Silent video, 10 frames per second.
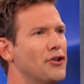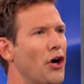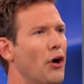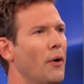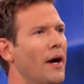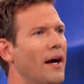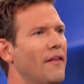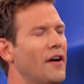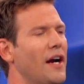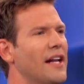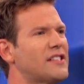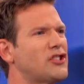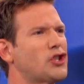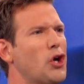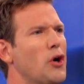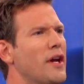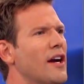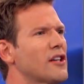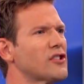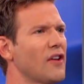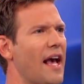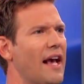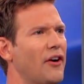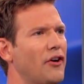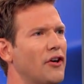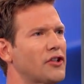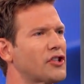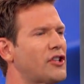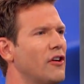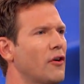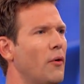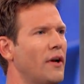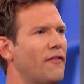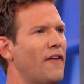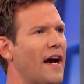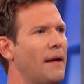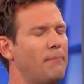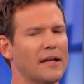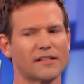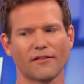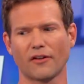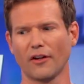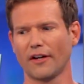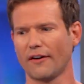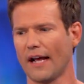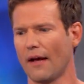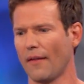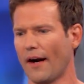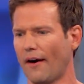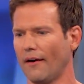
you, Drew, it's 2 years later, you're still going to find bits of glitter down there.